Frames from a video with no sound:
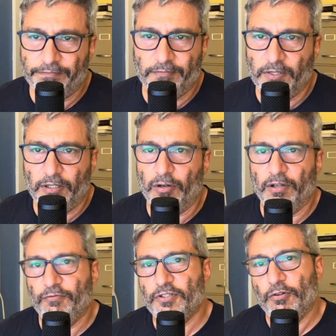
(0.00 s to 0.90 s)

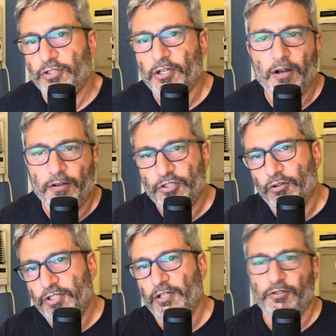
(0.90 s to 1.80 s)
if
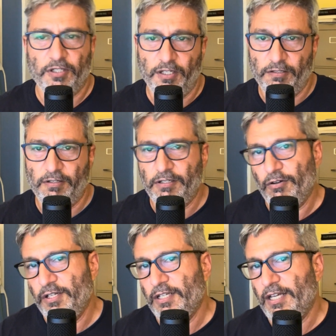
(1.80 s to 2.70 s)
socios
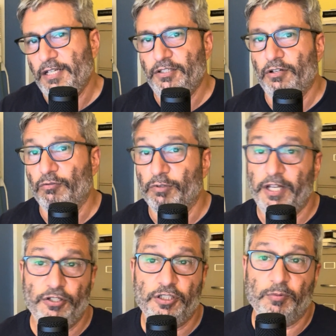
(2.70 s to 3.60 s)
indicates,
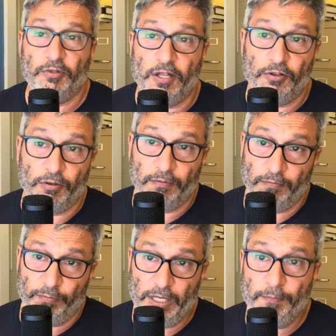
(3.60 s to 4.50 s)
relationships with other
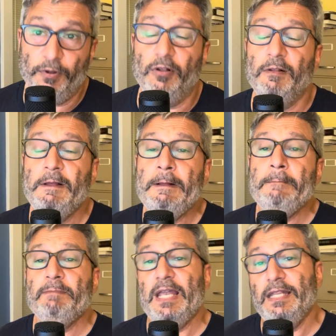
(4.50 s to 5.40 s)
people,
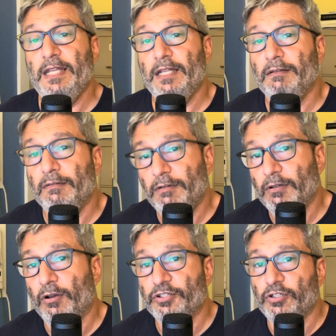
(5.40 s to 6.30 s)
and then
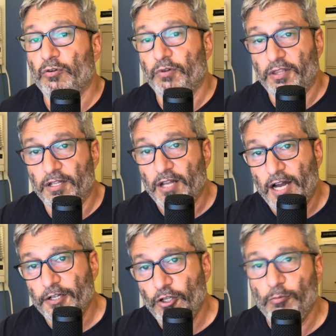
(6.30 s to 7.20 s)
also with the
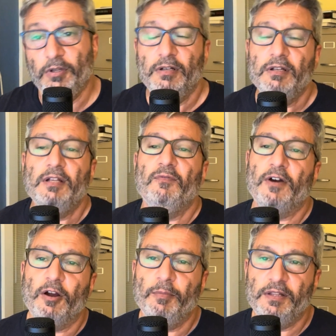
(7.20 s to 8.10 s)
non-human
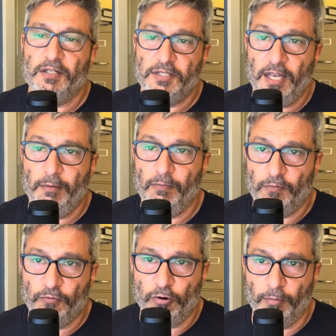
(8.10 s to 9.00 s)
environment, the same
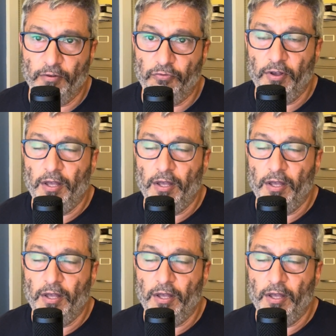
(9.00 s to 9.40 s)
form of